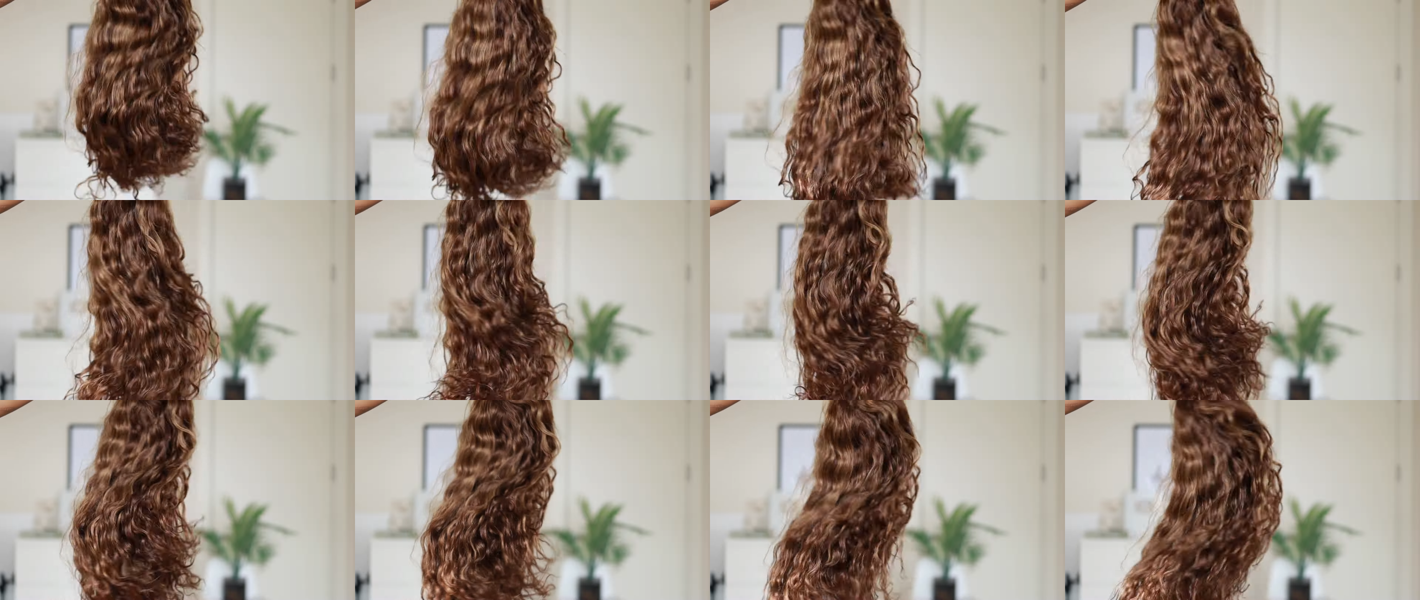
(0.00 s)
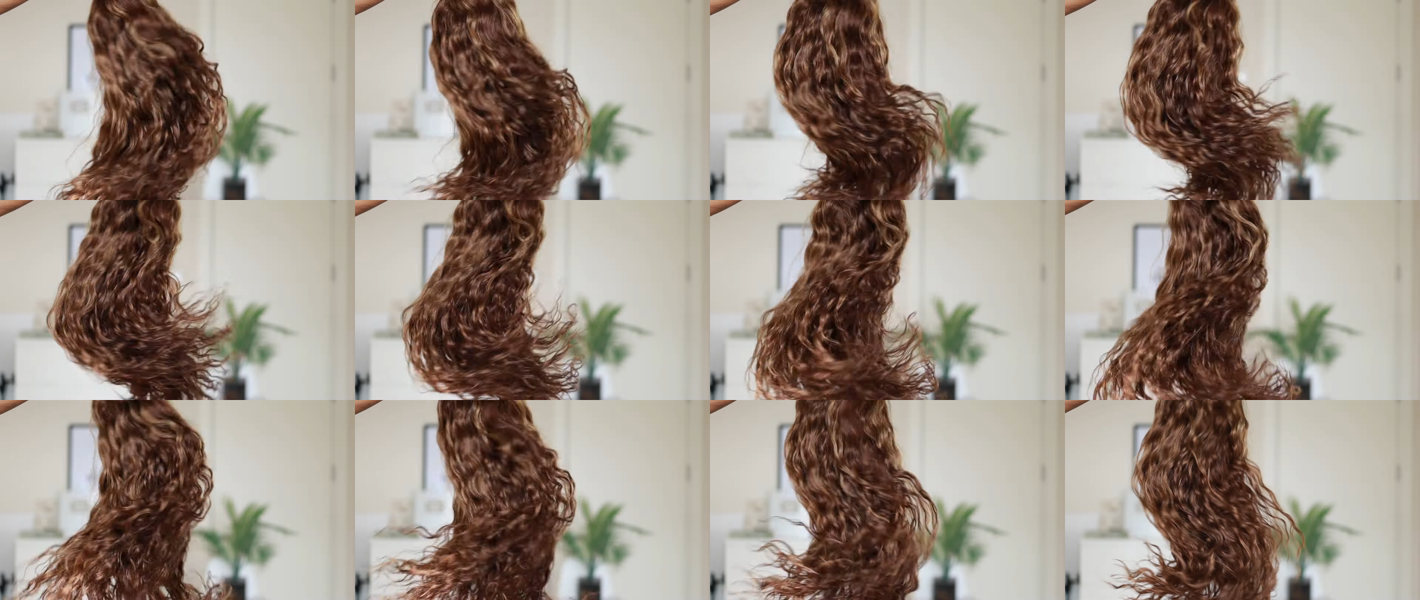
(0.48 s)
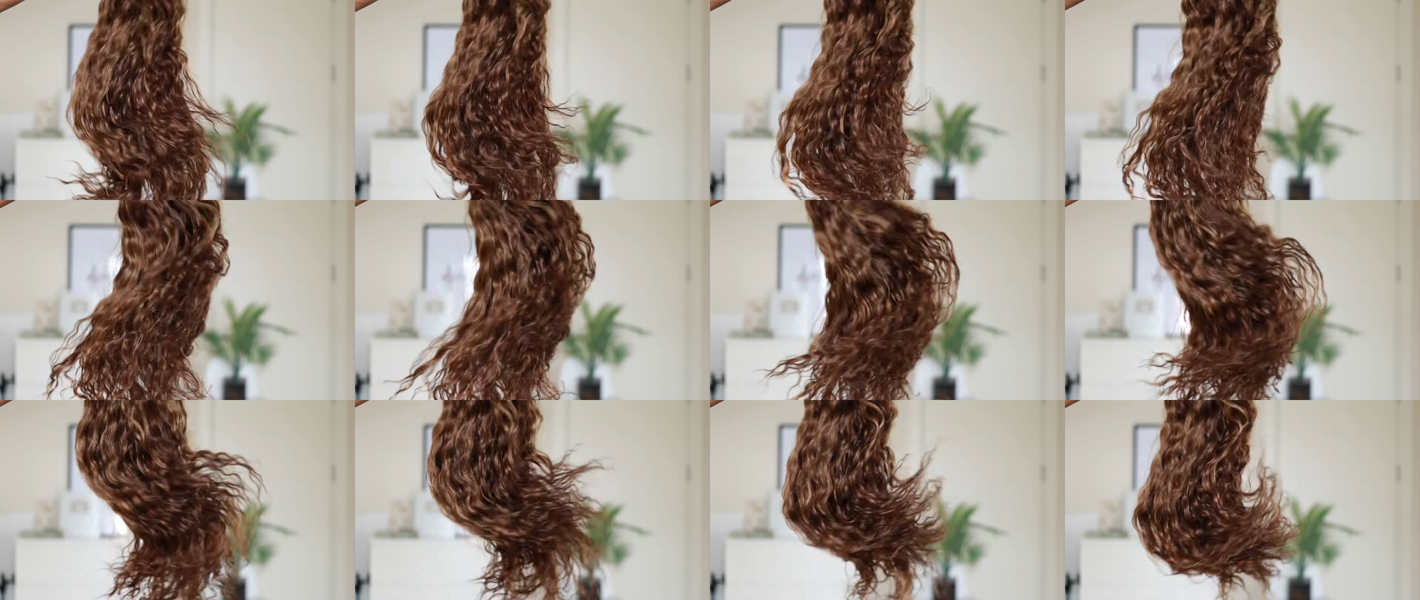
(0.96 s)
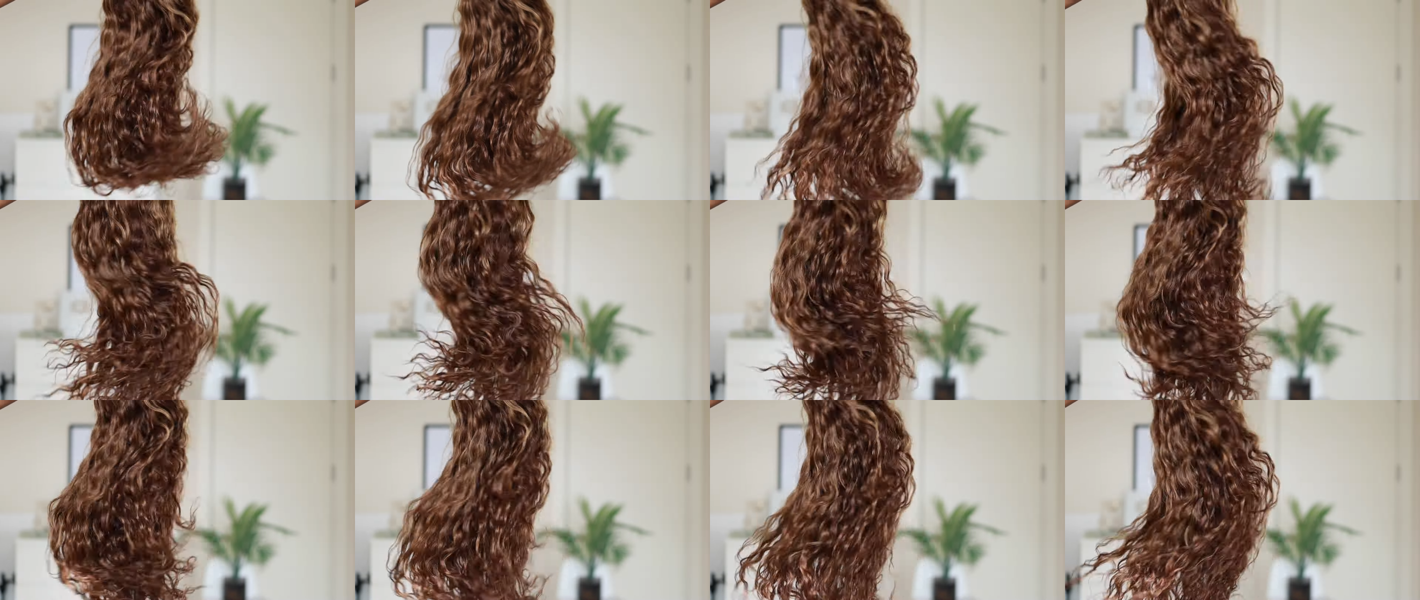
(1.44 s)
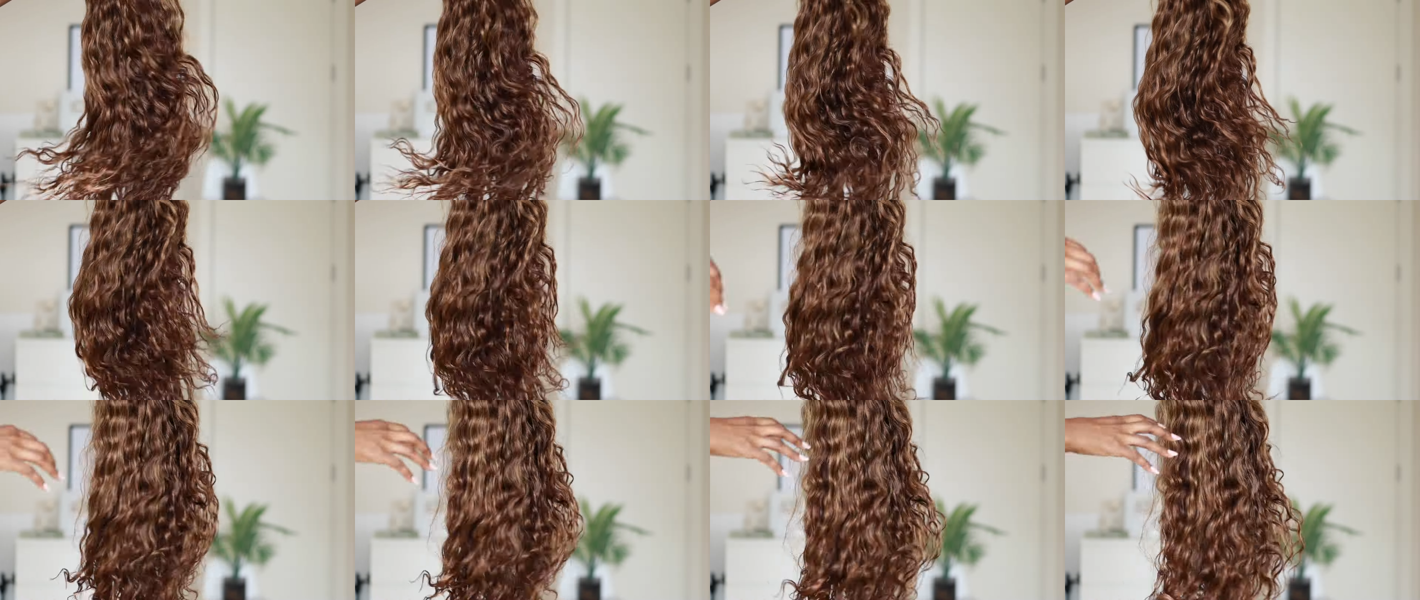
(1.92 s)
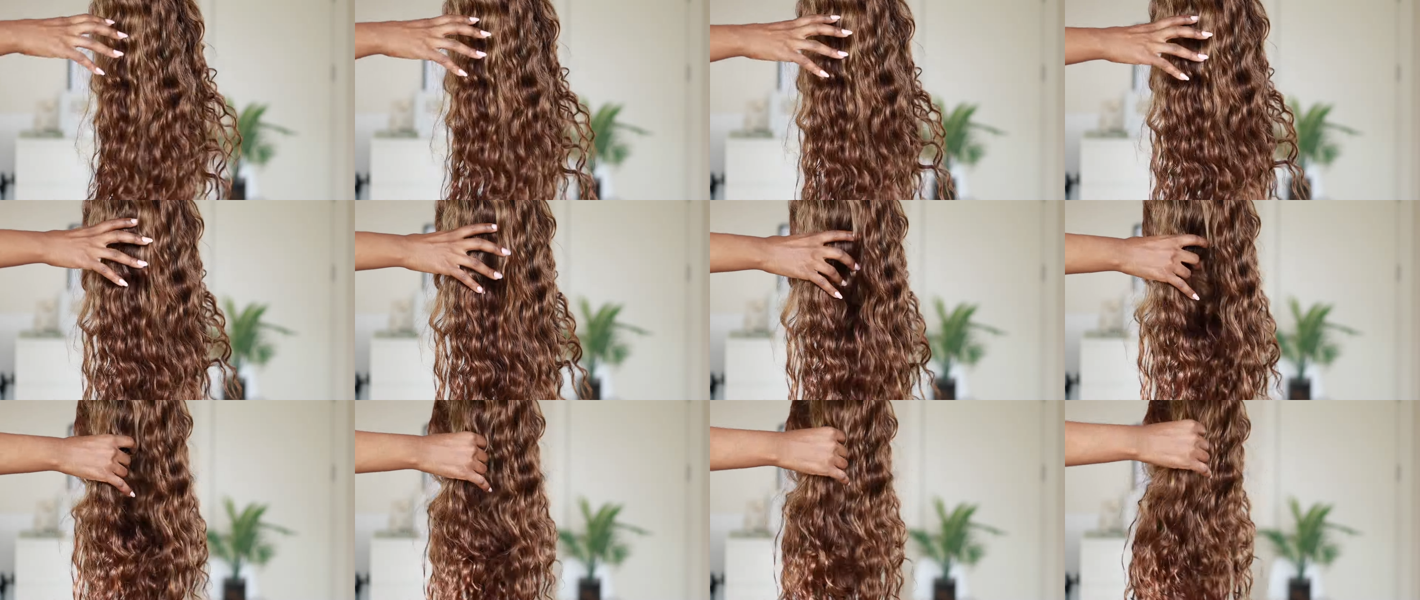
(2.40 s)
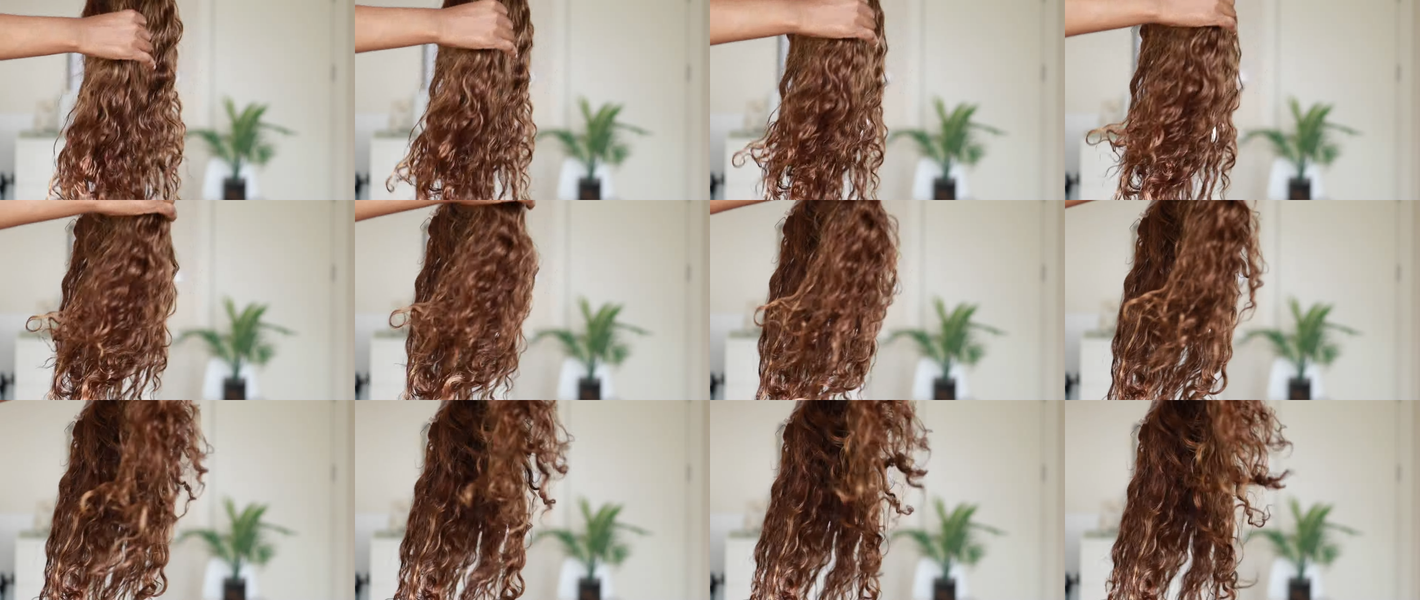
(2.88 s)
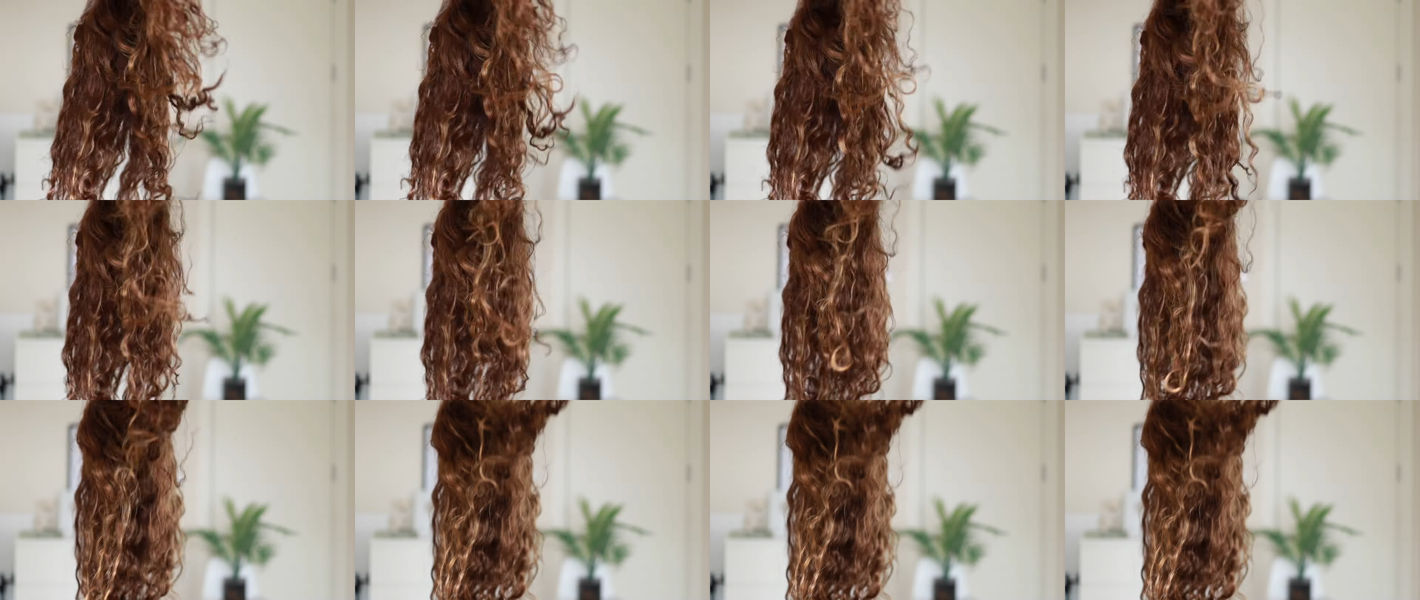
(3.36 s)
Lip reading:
No face is visible, so there are no lips to read.